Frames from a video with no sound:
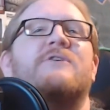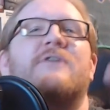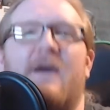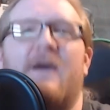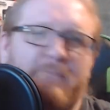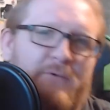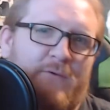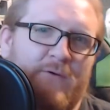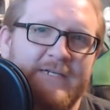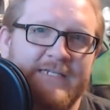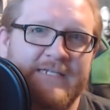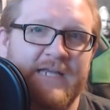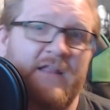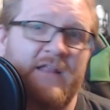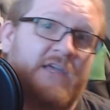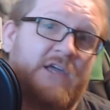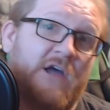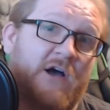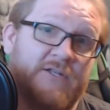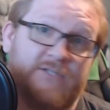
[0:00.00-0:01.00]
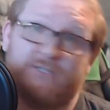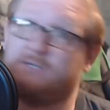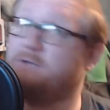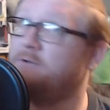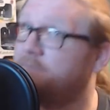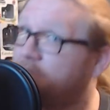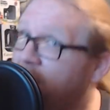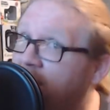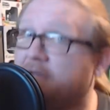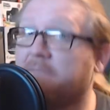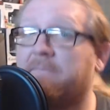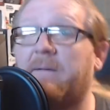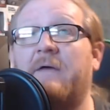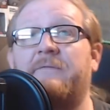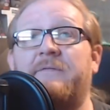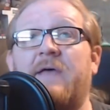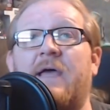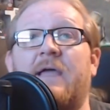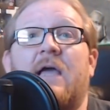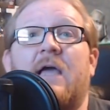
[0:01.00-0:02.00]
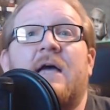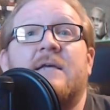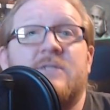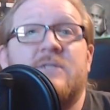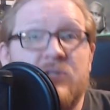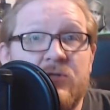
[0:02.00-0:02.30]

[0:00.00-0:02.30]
#1 selling console. Think about that, guys.